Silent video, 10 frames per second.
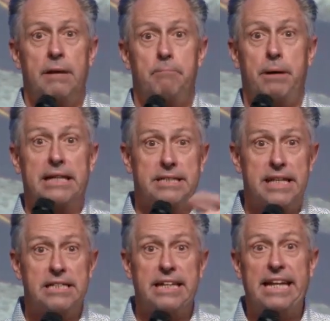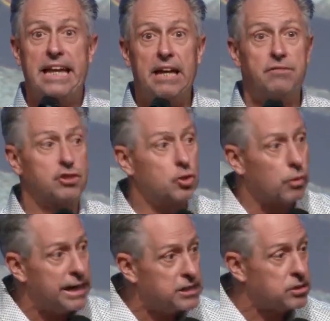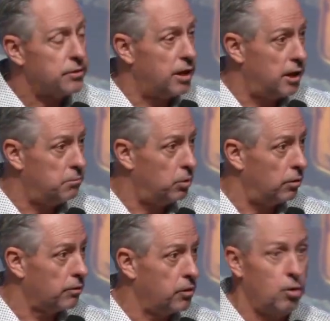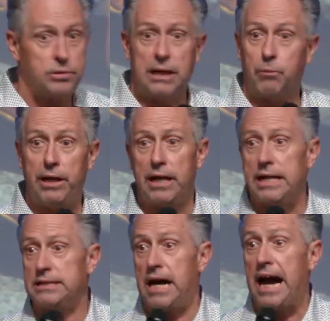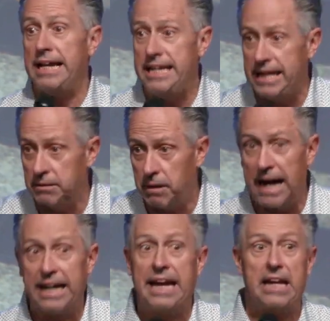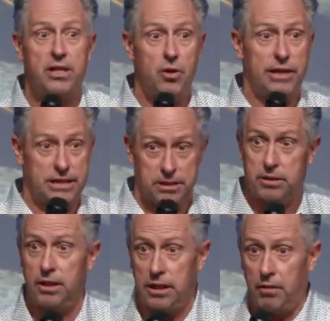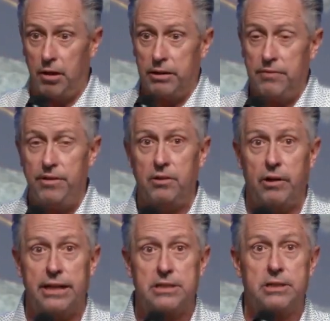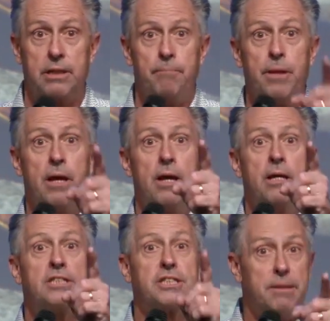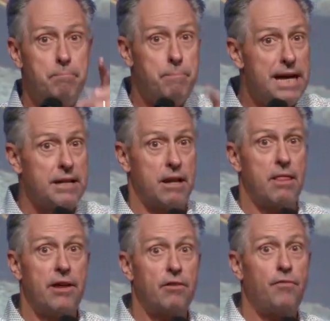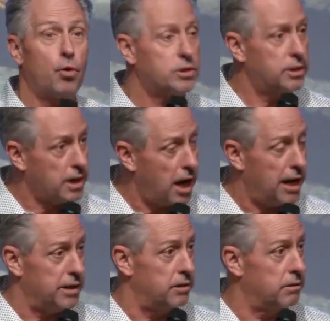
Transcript: But it says that he gives grace to the humble. Those that realize, I need him, I can't do it, he's good, I'll, I'll give you grace. Submit, therefore, to God.